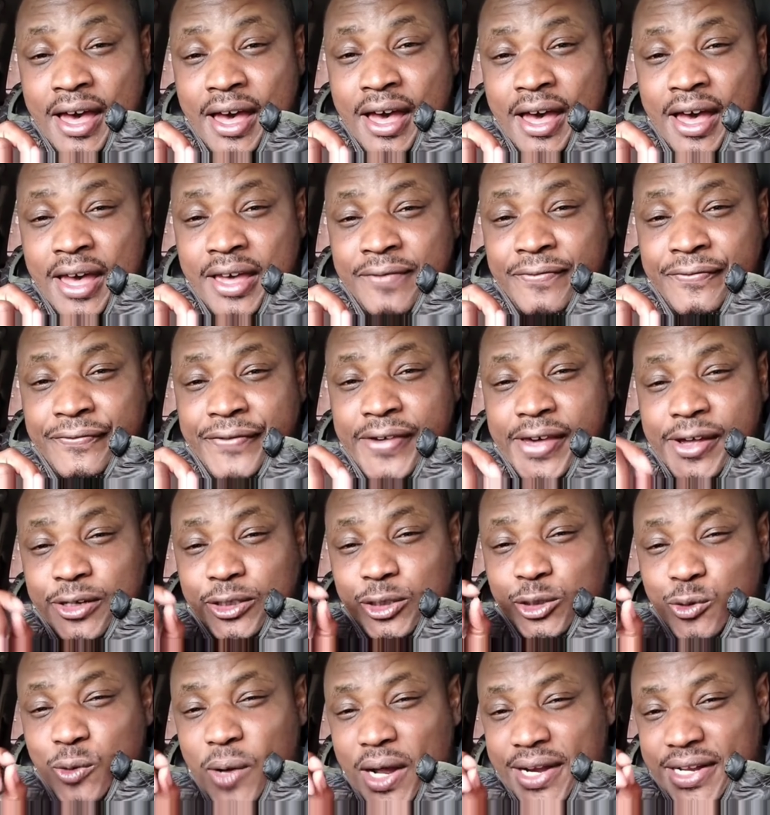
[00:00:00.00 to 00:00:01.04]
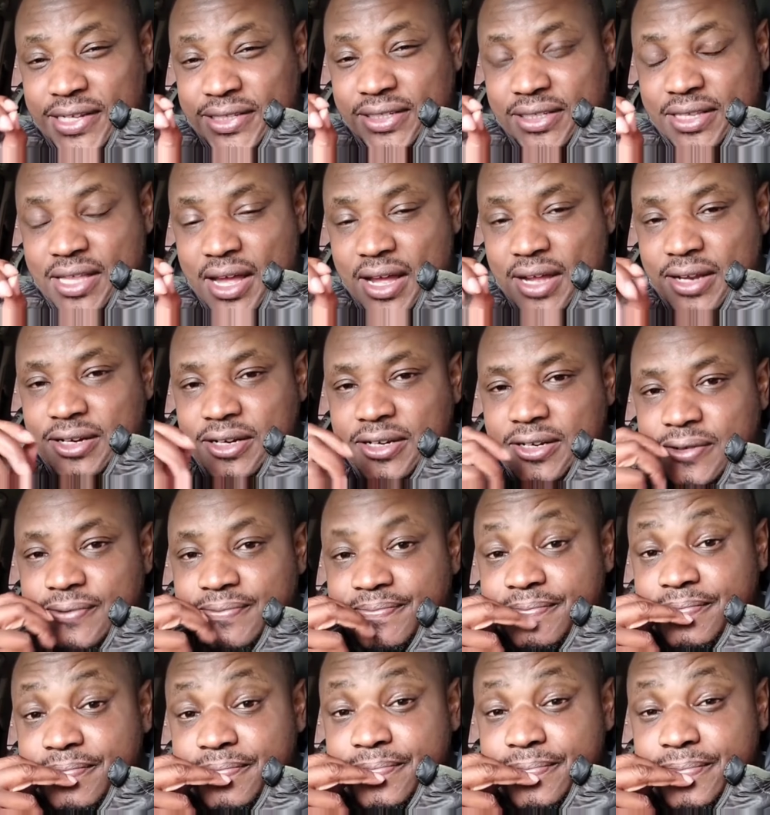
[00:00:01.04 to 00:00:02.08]
I fail to understand
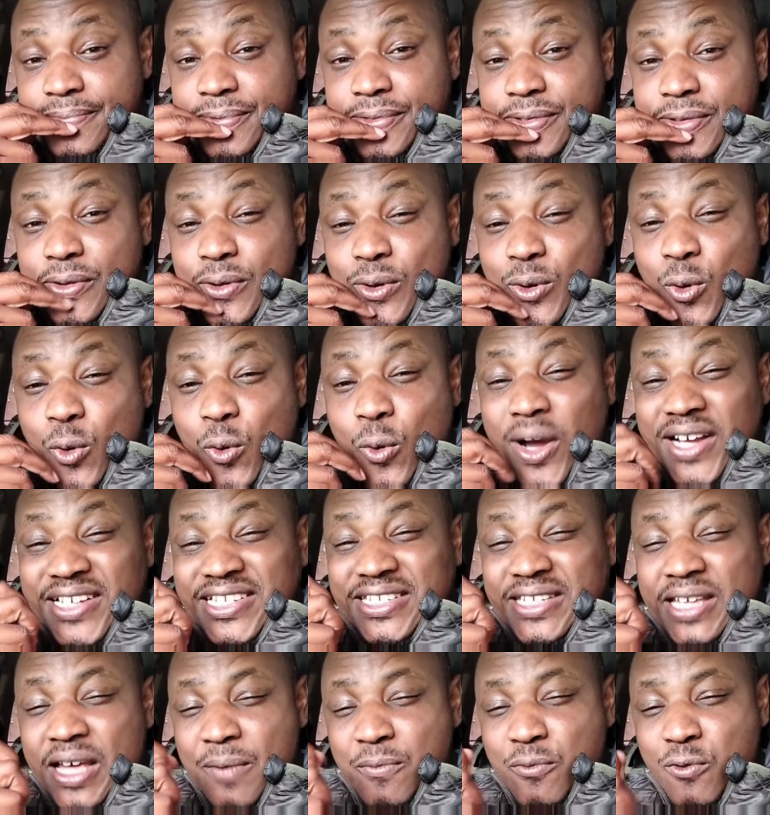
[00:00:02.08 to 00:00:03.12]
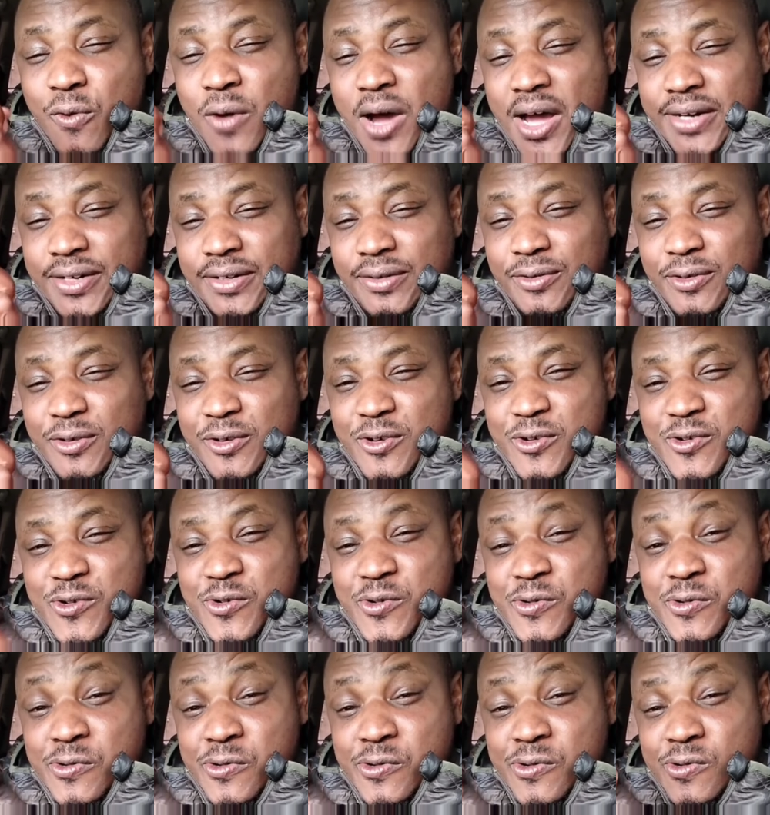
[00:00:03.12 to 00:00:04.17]
why someone
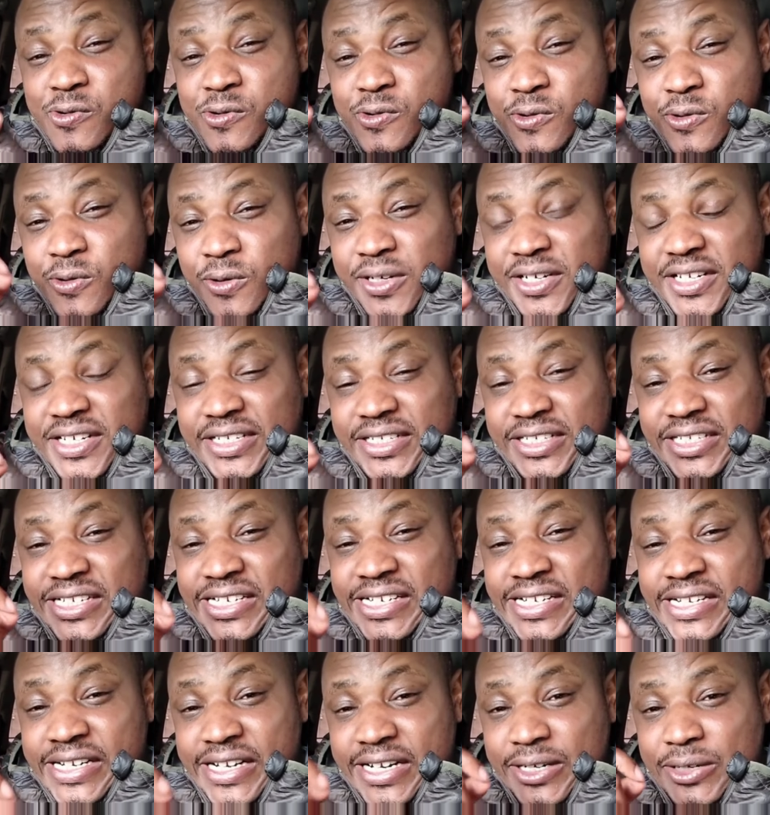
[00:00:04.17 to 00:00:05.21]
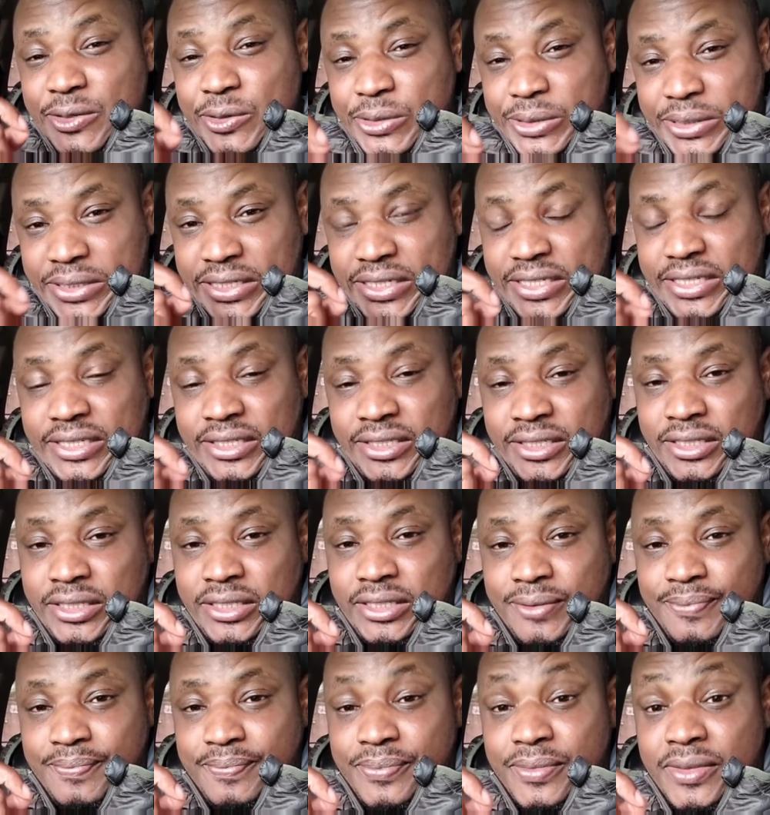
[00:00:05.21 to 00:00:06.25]
wouldn't really
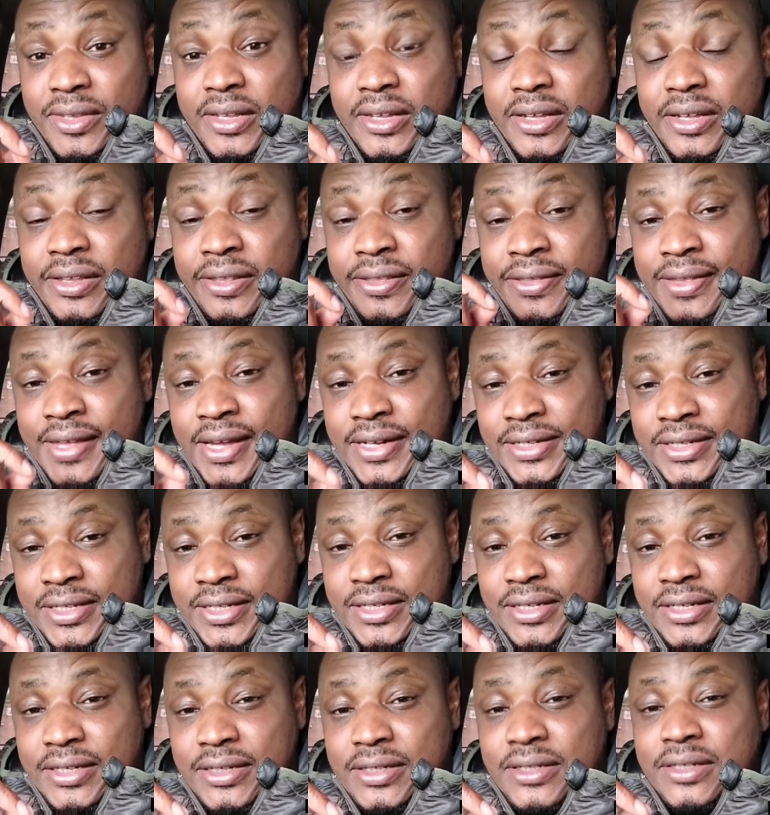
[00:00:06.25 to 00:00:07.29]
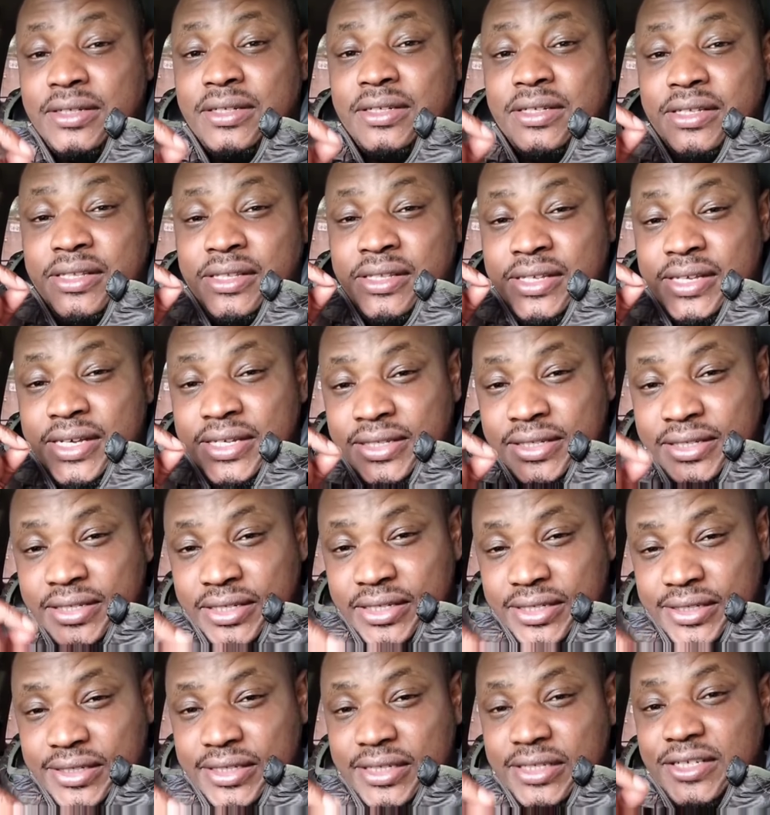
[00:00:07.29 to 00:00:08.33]
notice that they are
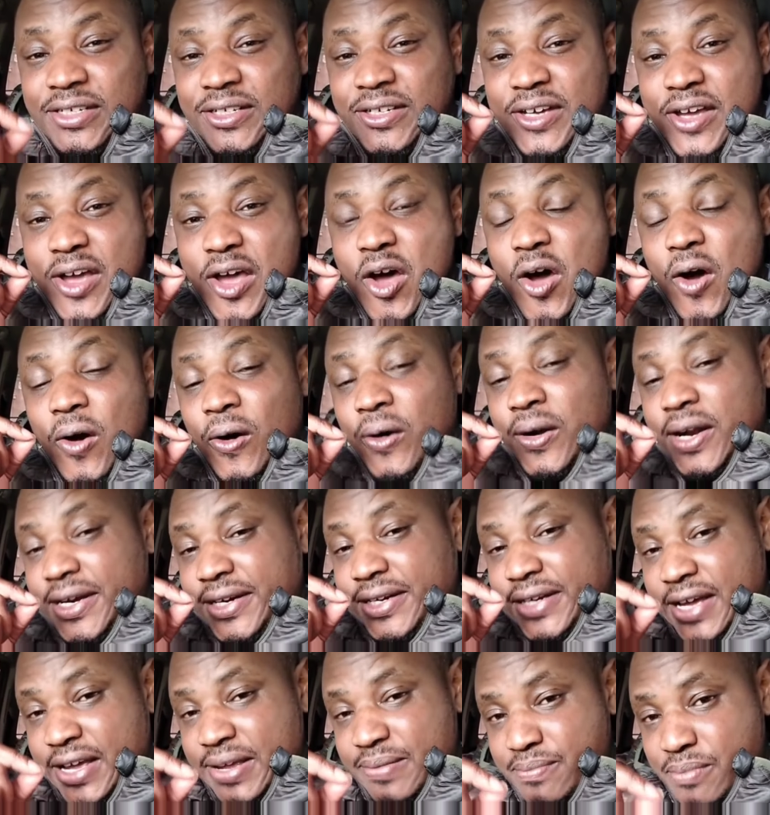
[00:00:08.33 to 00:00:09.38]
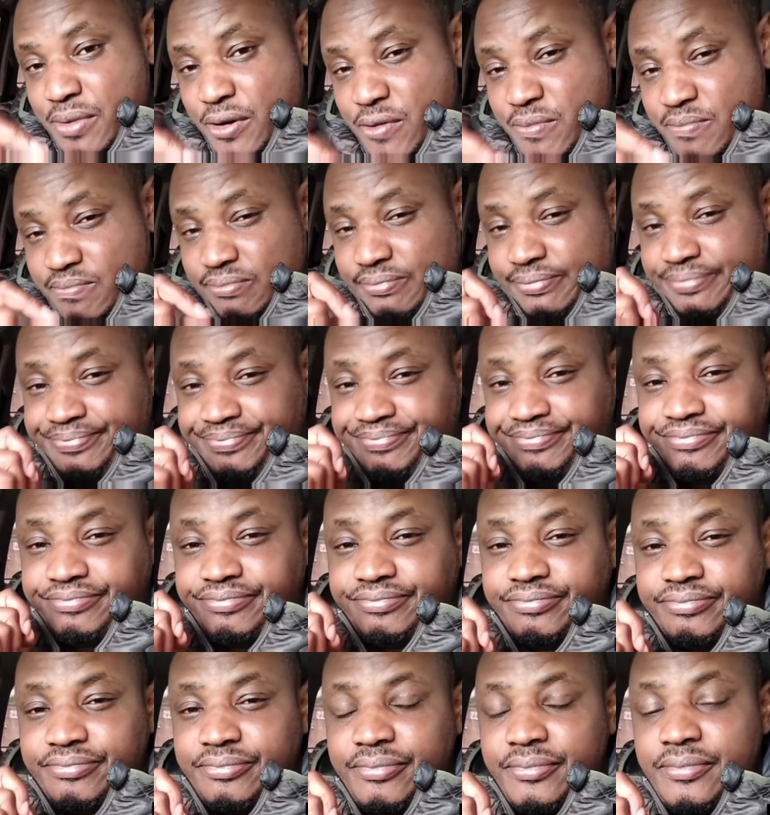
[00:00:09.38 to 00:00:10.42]
sitting on a time bomb.
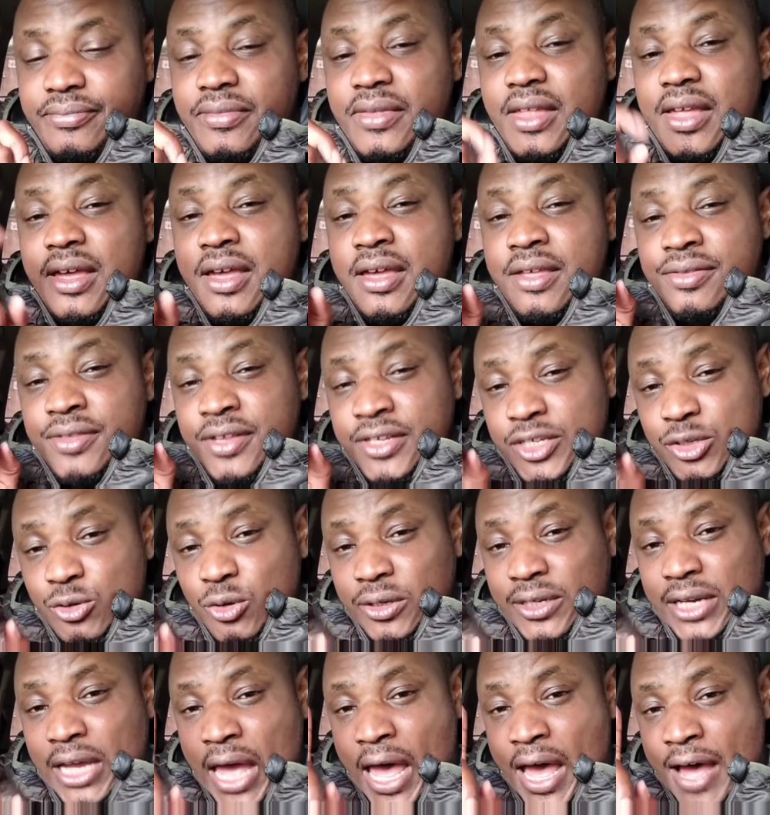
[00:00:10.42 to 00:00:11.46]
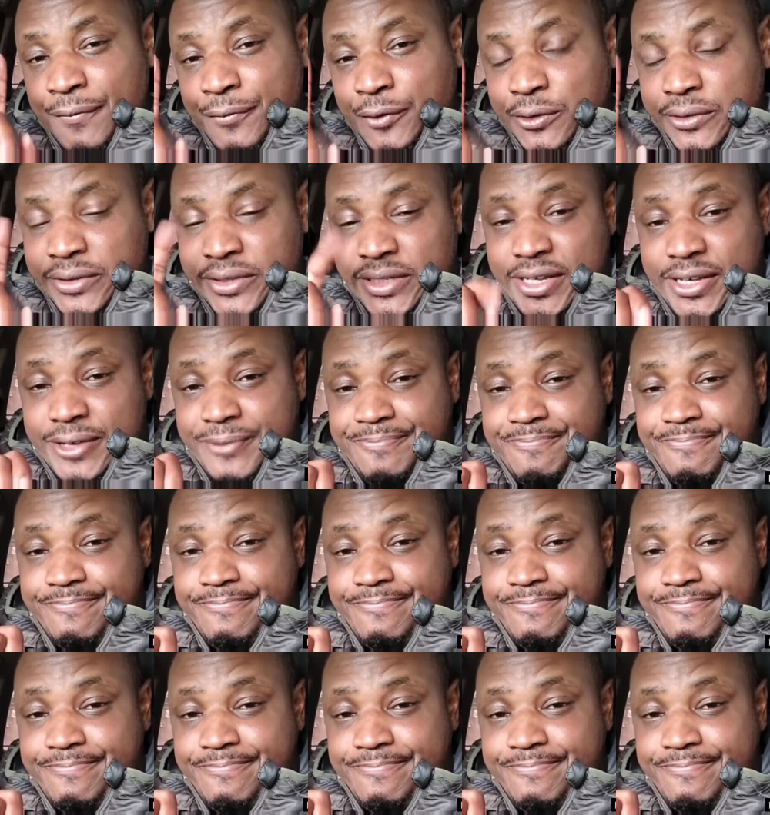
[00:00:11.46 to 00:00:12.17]
This is what I have to say.